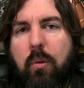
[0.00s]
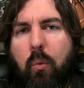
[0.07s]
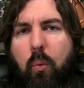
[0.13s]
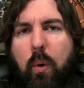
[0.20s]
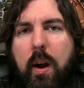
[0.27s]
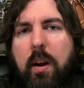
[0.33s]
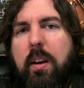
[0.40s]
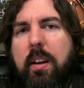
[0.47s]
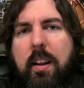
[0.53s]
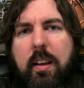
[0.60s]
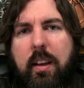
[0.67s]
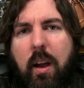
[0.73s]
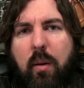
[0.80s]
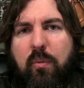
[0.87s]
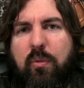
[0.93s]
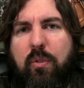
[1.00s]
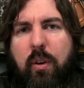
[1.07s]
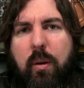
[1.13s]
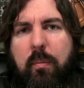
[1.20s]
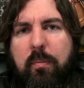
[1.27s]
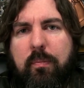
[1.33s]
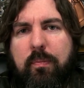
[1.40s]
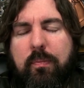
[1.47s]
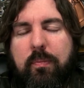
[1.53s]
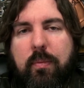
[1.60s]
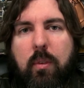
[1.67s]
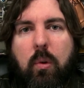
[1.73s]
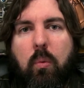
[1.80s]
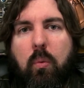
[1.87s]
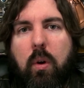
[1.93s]
Where did it come from?
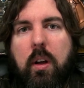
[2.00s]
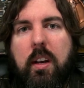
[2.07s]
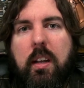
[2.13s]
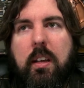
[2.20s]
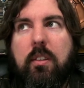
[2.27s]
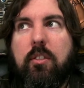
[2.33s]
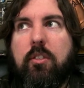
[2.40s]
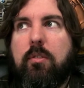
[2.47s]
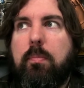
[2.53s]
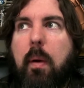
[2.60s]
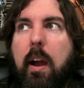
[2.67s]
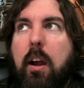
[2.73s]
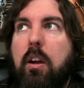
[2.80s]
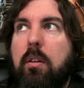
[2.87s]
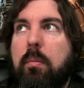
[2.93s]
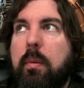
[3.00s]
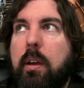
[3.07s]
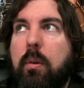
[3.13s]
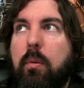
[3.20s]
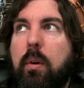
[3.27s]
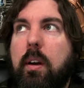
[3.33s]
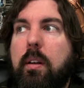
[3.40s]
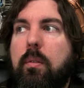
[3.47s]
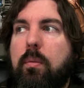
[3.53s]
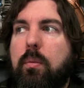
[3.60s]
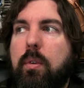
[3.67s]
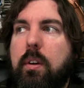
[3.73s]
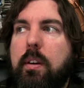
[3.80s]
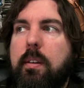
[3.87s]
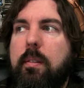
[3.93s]
What inspired me? What
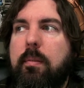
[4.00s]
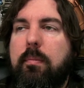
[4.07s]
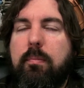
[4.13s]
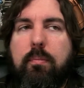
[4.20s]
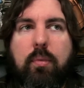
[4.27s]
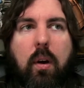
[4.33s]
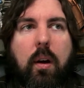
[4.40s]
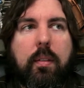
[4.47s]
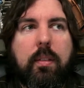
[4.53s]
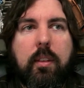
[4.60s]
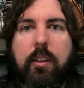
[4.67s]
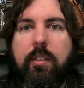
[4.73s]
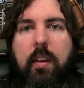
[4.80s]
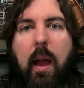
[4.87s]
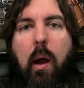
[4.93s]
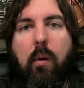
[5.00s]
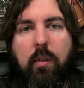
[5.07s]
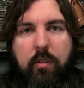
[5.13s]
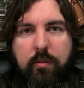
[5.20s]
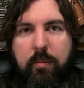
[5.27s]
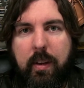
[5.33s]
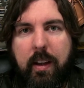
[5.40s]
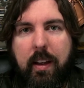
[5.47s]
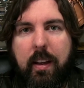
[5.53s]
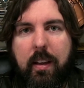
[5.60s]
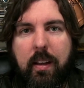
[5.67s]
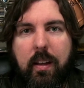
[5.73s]
brought this out of me?